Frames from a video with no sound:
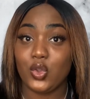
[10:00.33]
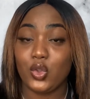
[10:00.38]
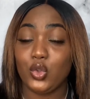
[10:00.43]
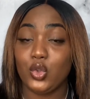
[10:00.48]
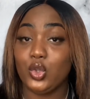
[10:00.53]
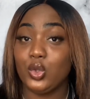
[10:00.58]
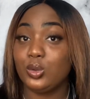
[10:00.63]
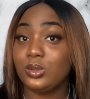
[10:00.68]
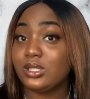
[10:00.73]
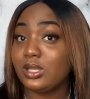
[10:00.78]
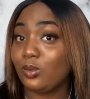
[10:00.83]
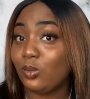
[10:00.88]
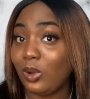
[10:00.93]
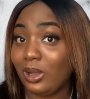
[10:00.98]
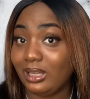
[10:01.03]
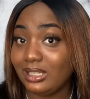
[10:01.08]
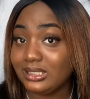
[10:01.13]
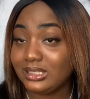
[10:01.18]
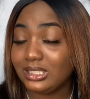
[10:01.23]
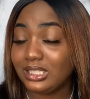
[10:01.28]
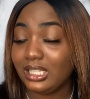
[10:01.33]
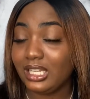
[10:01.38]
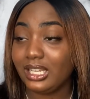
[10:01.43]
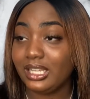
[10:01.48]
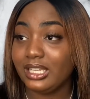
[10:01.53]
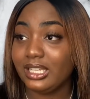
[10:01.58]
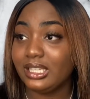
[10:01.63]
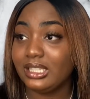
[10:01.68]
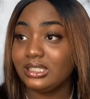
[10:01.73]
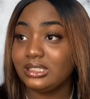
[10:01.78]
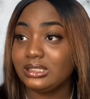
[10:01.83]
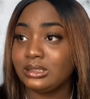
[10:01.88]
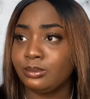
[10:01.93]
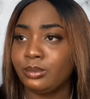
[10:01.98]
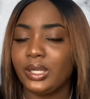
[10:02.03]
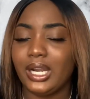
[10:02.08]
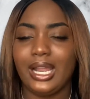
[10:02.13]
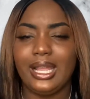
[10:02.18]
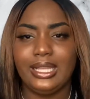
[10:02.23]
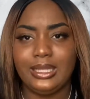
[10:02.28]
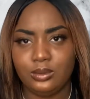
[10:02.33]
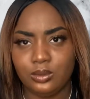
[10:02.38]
use it wisely, I guess. But I,